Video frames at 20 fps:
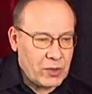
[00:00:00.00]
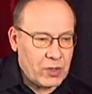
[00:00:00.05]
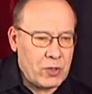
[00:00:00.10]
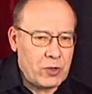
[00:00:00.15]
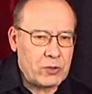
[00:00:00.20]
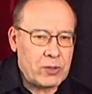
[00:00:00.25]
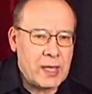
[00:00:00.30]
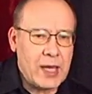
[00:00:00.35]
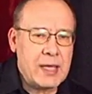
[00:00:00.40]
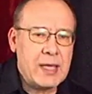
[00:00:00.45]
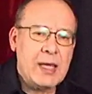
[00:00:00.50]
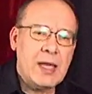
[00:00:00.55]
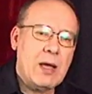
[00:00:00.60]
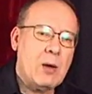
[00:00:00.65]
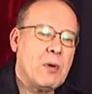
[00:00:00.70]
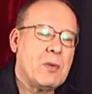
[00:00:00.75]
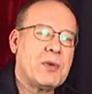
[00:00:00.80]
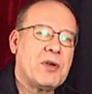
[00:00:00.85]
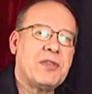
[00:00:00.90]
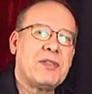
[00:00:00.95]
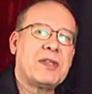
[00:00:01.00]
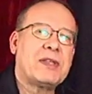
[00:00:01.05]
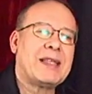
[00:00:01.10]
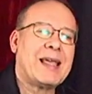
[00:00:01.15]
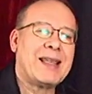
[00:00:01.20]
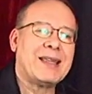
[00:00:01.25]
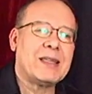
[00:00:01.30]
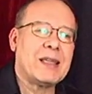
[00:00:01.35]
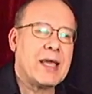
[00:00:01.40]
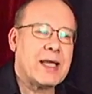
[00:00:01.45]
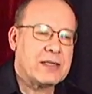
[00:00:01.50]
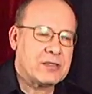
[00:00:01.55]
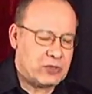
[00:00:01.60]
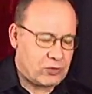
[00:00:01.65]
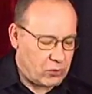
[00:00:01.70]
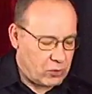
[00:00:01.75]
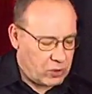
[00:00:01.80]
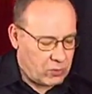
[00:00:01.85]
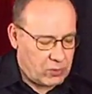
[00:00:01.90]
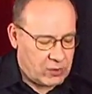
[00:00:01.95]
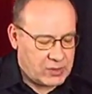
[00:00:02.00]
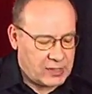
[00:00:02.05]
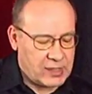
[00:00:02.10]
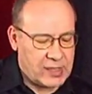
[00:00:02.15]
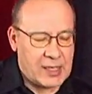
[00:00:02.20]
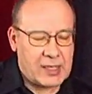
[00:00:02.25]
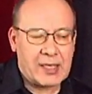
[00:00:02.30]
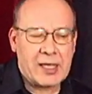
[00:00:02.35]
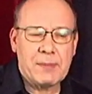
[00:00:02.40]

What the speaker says: Okay, and one more thing, that last chord, once again,